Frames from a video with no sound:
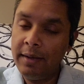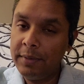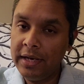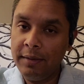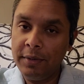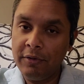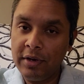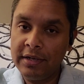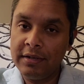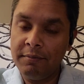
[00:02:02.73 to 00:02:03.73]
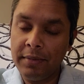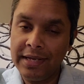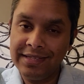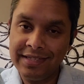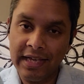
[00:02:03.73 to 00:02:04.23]
am an immigrant
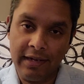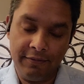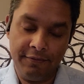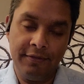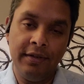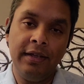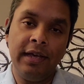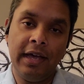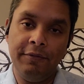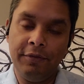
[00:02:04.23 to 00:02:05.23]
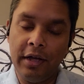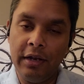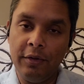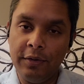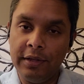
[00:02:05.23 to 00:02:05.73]
myself. I
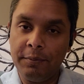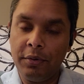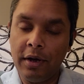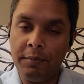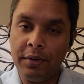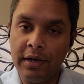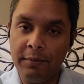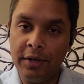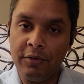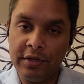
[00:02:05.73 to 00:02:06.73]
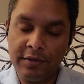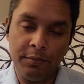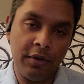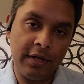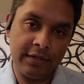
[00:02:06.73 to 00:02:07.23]
followed the proper immigration
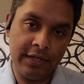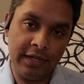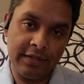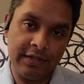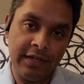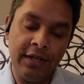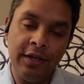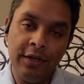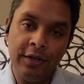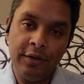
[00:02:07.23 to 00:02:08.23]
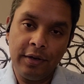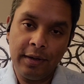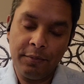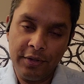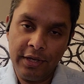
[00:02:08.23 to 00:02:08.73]
process to
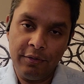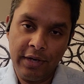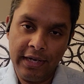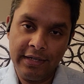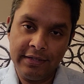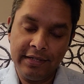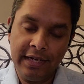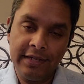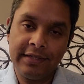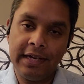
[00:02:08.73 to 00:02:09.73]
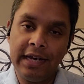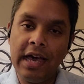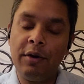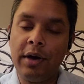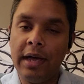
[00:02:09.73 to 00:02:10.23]
come to the United States, and
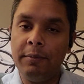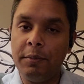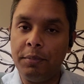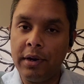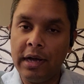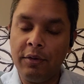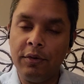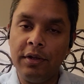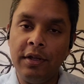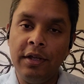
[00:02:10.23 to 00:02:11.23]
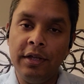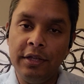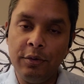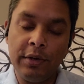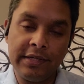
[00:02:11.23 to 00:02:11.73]
now I'm a proud
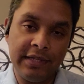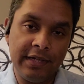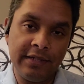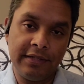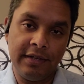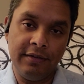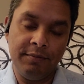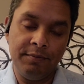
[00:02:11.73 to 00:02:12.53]
U.S. citizen.